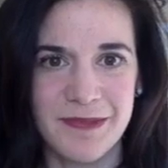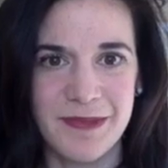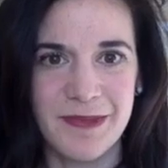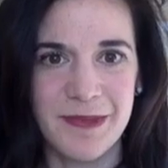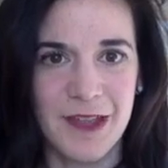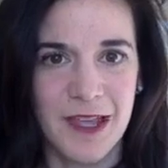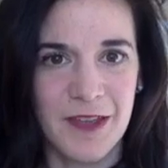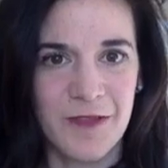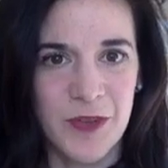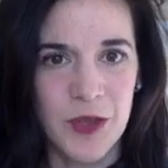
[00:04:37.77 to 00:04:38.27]

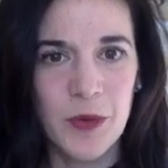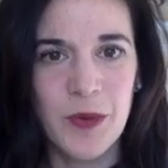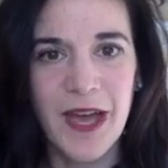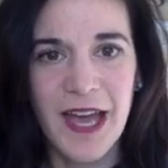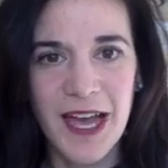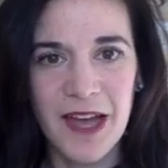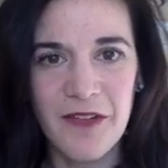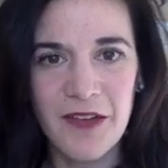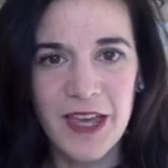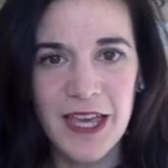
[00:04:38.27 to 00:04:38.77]
If you
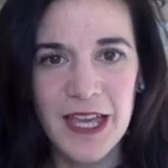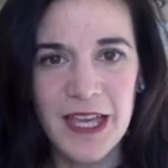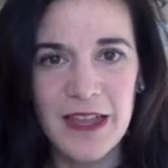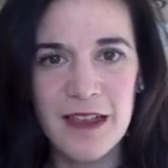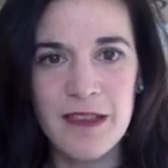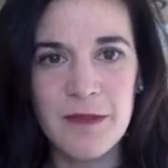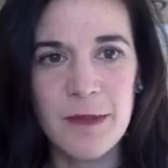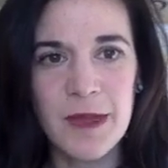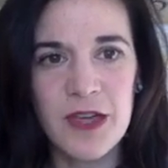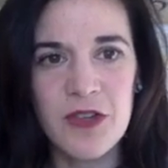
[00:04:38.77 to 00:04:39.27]
have kids,
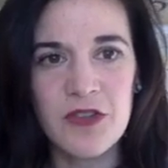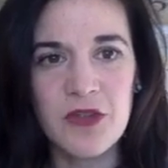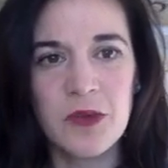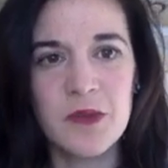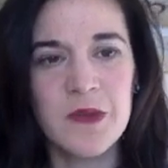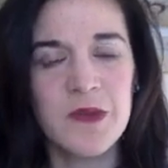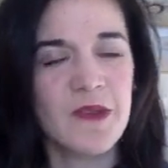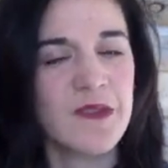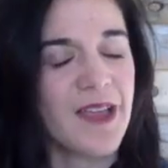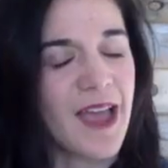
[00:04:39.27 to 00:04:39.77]
make sure
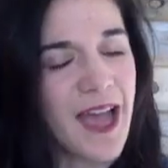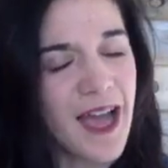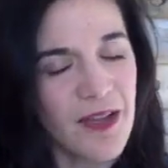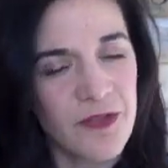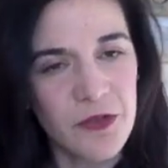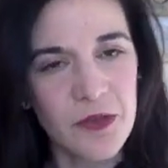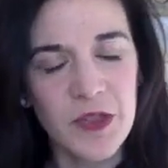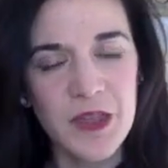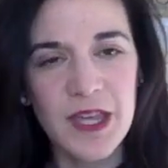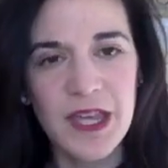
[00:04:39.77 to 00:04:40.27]
this is after
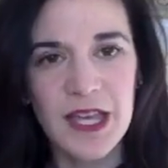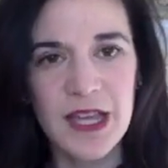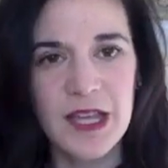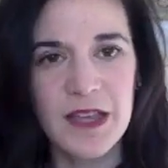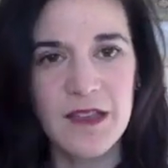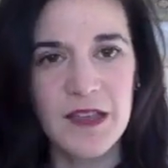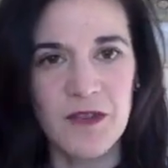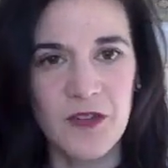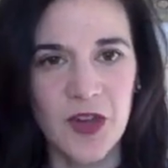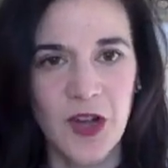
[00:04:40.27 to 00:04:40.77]
the kids
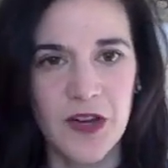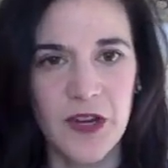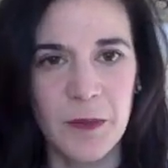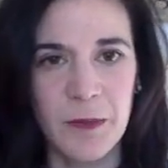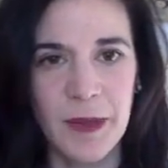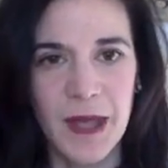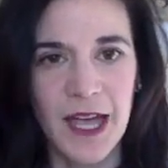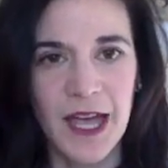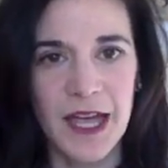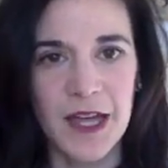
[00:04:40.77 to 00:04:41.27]
have gone to
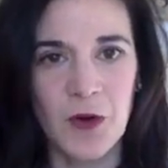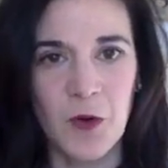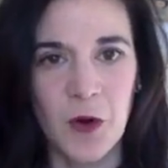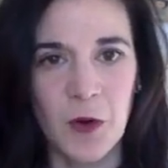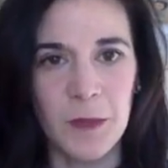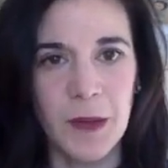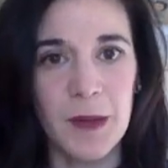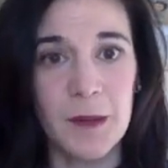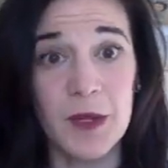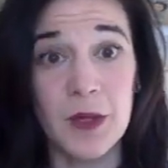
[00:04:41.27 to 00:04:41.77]
bed, or
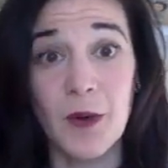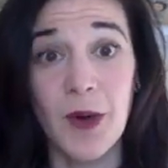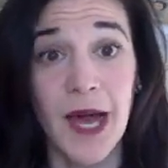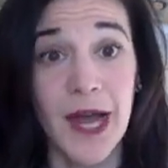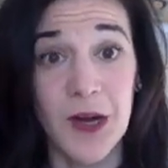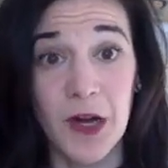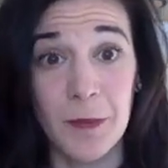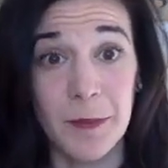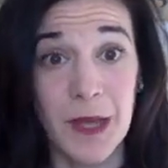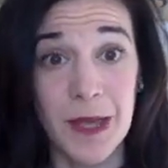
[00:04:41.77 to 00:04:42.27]
maybe you hire
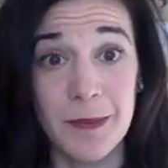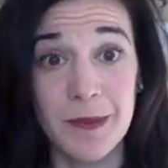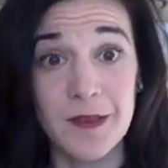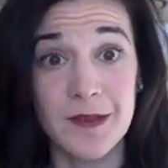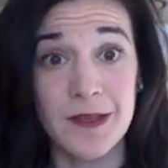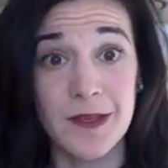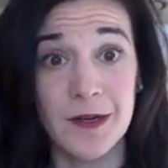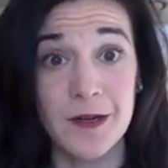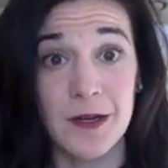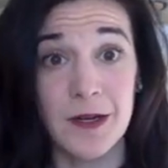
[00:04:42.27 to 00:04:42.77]
a
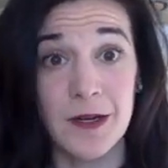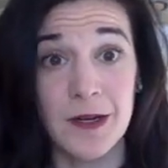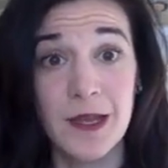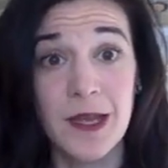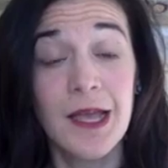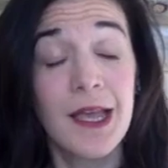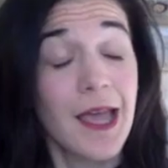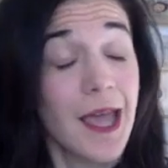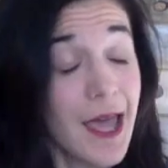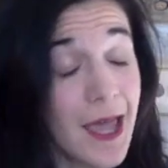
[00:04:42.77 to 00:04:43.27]
babysitter
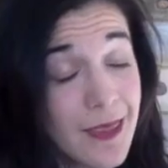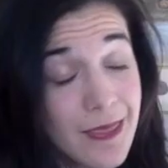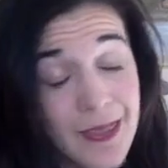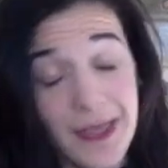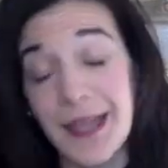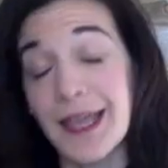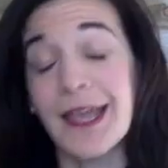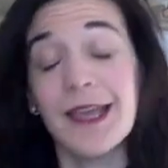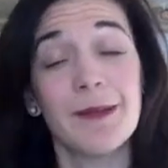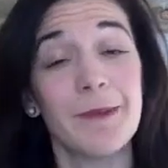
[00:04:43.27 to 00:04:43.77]
and they
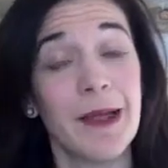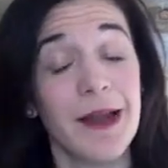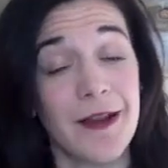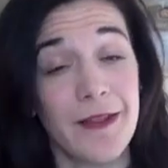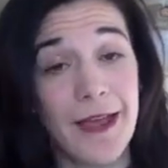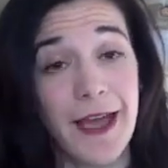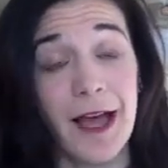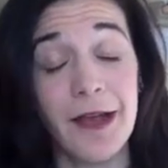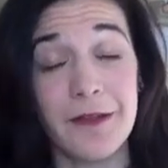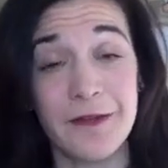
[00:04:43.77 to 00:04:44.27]
get them out of the
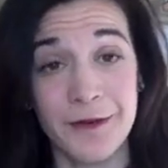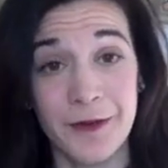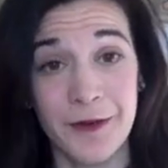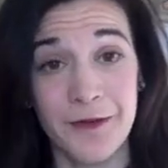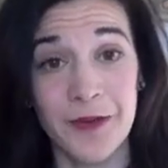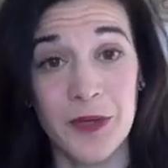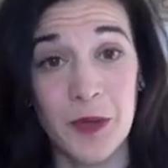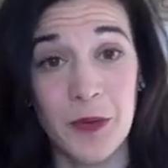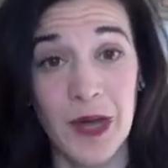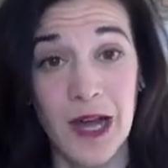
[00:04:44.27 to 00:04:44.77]
house for a
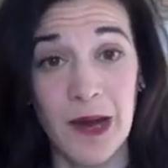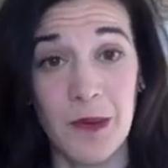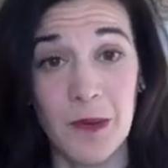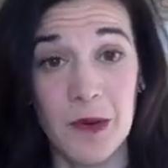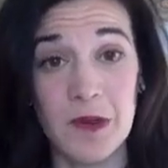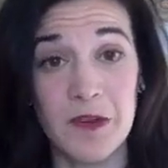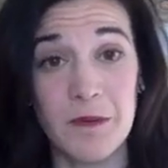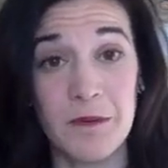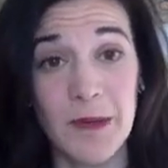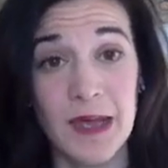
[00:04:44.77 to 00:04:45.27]
few
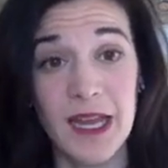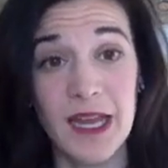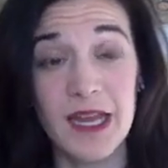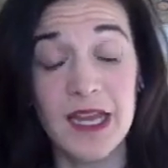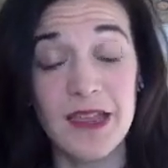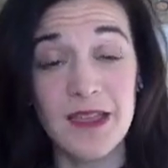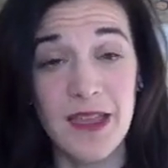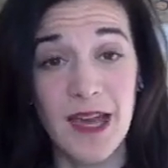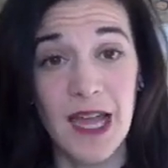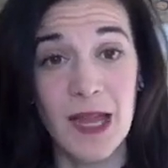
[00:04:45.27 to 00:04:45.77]
hours. Make it
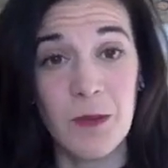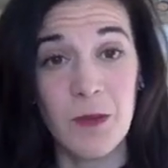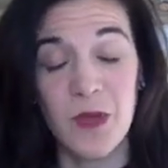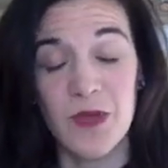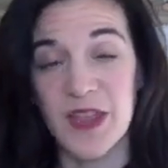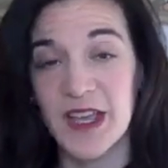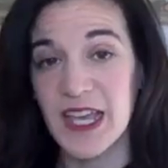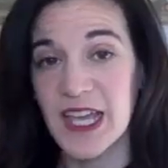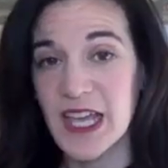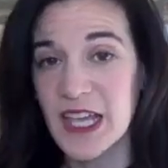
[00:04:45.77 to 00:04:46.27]
a time when the
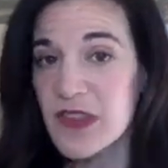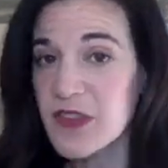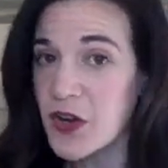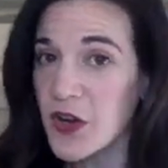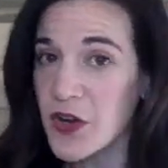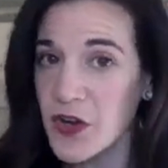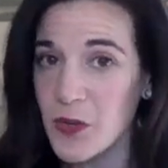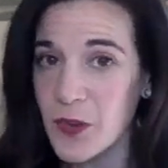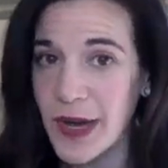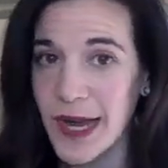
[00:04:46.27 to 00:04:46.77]
kids
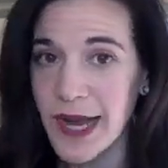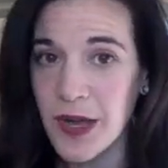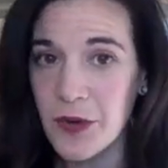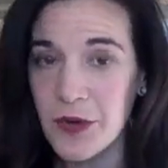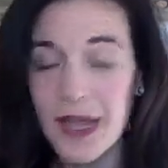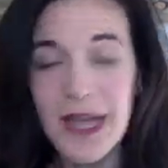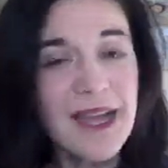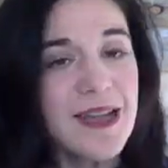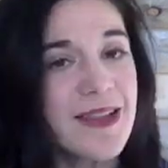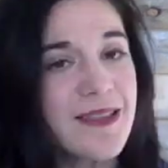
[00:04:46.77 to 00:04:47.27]
aren't around,
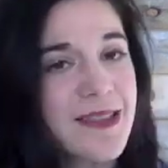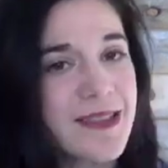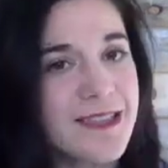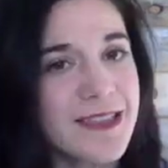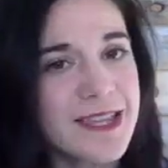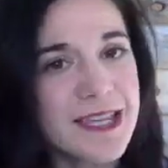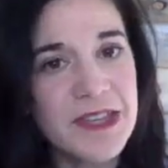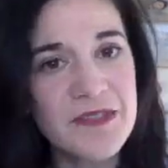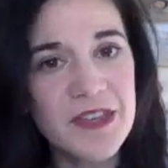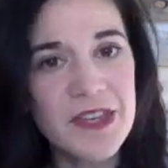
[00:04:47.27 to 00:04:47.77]
the
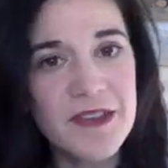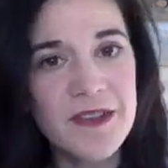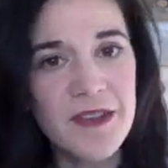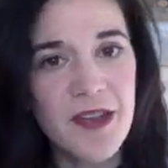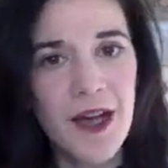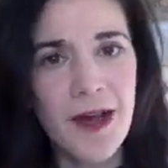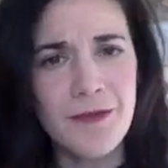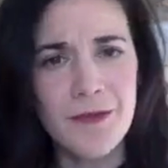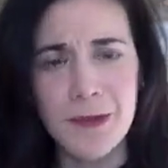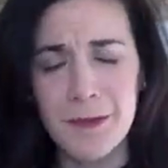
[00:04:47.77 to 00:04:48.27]
TV's
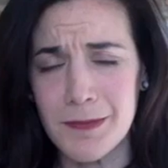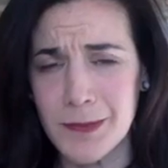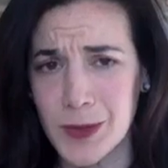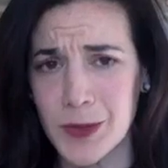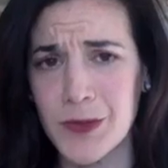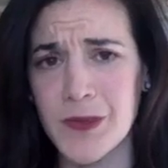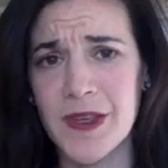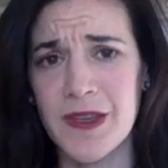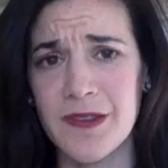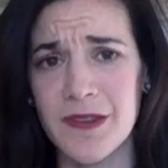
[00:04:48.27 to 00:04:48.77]
off,
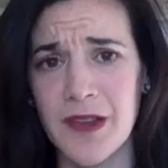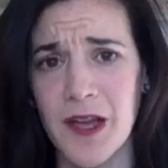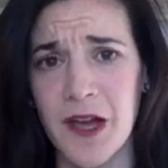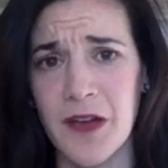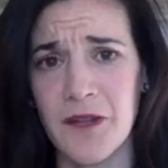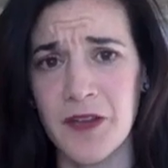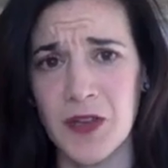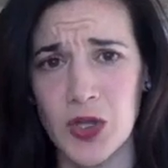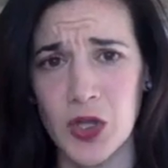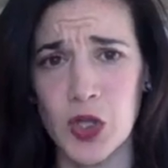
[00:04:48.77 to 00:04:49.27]
music's off,
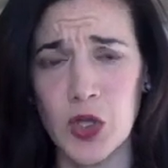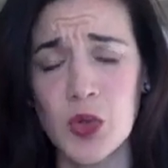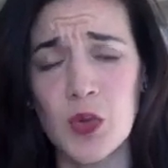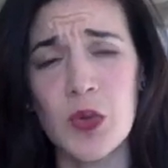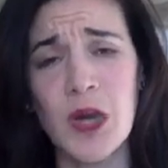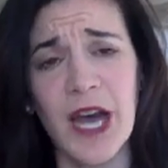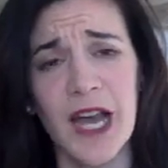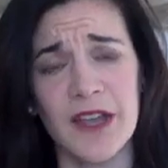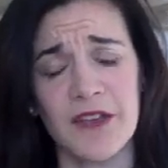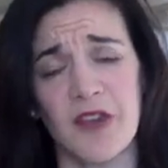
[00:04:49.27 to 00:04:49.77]
you
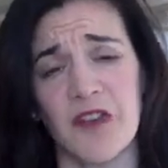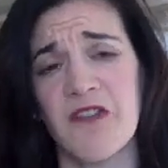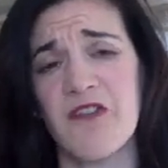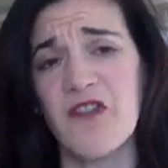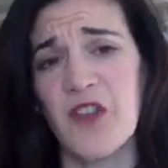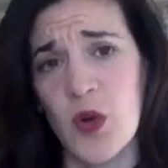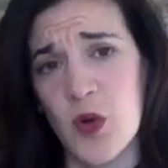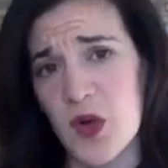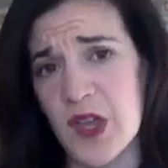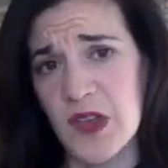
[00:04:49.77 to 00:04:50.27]
guys are
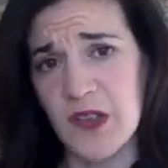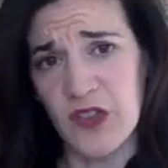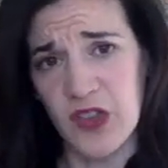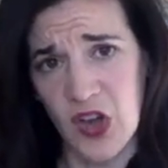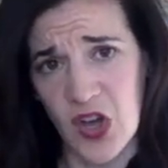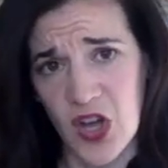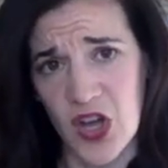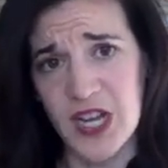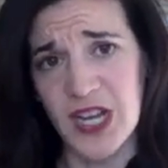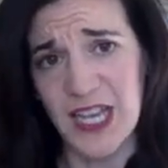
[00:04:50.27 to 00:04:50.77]
focused
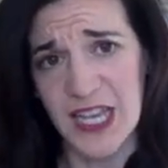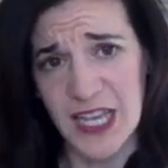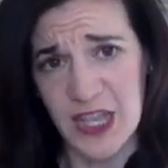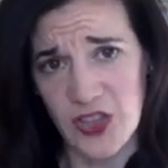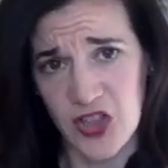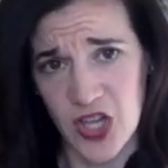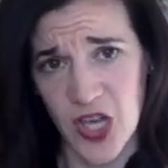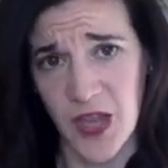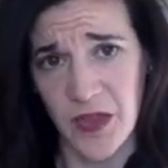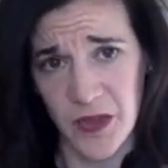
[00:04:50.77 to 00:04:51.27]
on
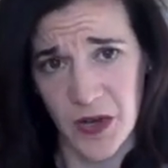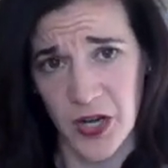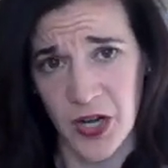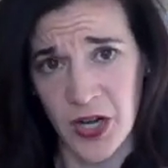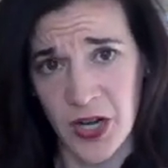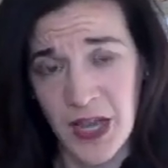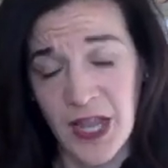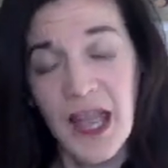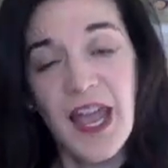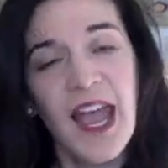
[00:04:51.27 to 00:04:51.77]
each other
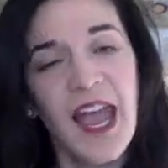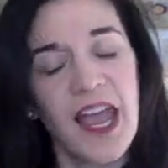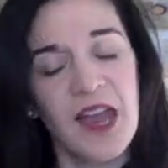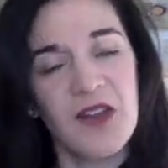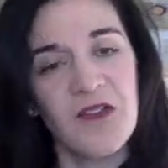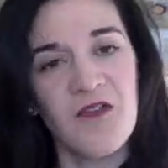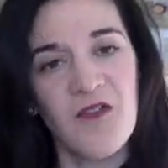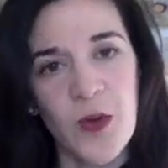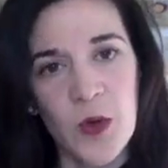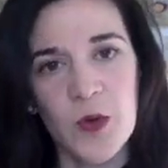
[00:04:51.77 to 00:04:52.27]

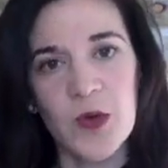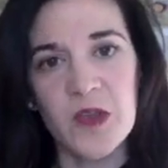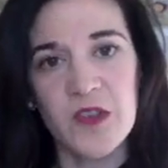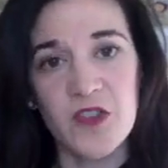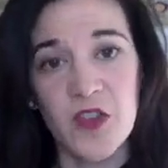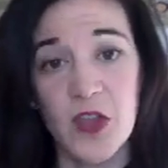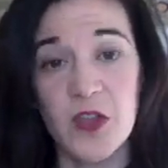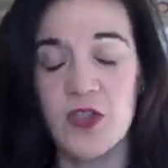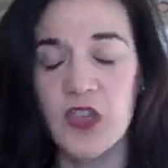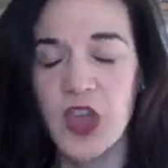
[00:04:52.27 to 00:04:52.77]
and focused
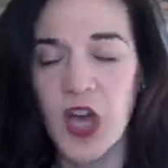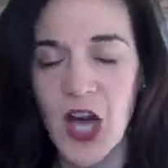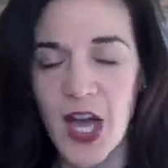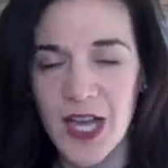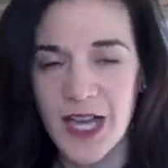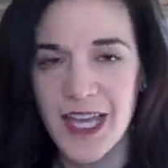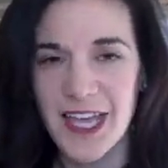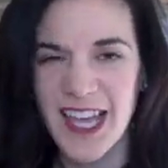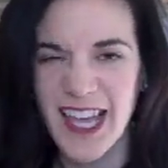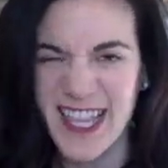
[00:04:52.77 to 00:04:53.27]
on
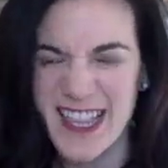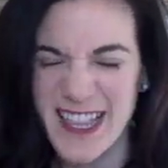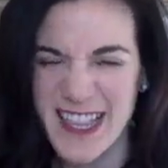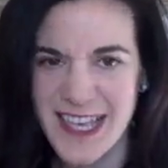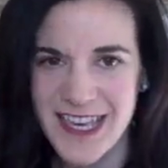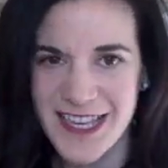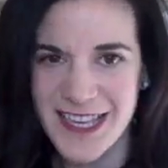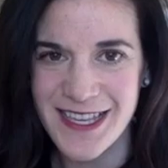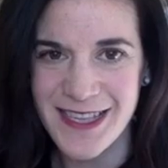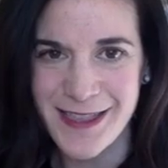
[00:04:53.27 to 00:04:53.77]
talking and
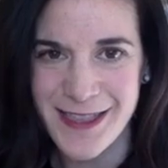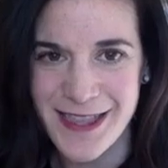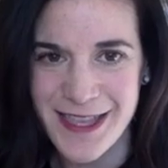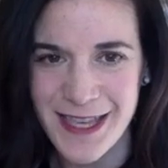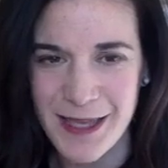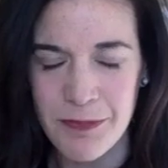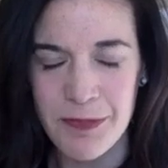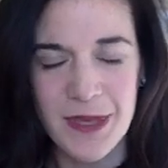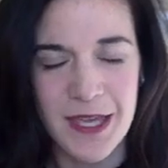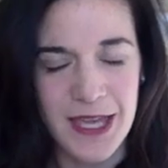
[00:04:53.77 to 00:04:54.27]
digging
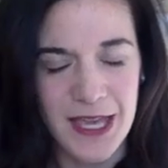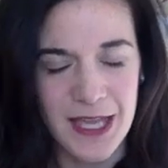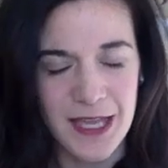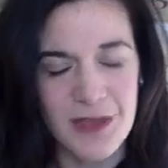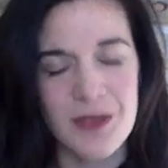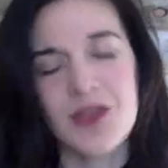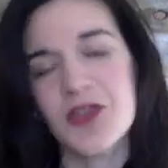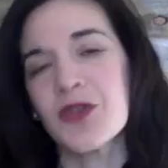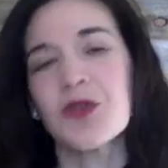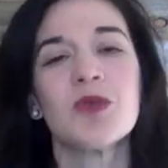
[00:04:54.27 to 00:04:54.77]
deep
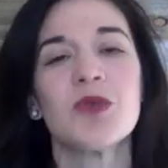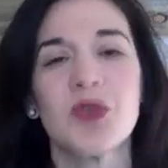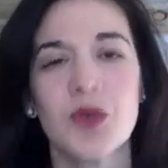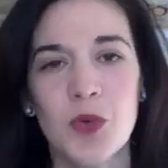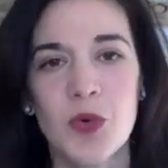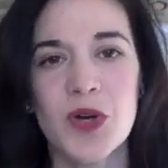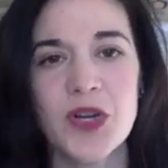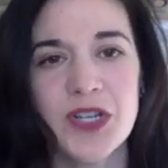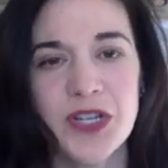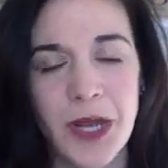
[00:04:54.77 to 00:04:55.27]
into
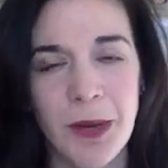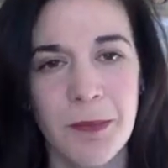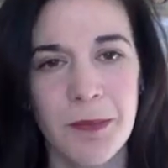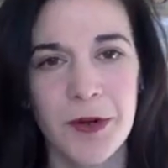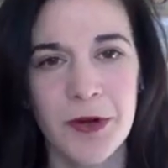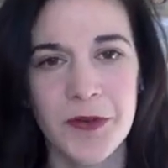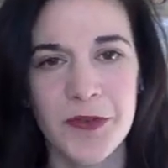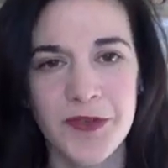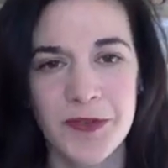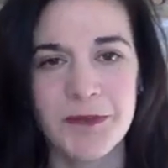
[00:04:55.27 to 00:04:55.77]
your
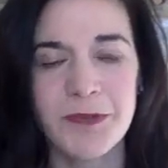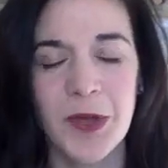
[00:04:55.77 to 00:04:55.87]
numbers.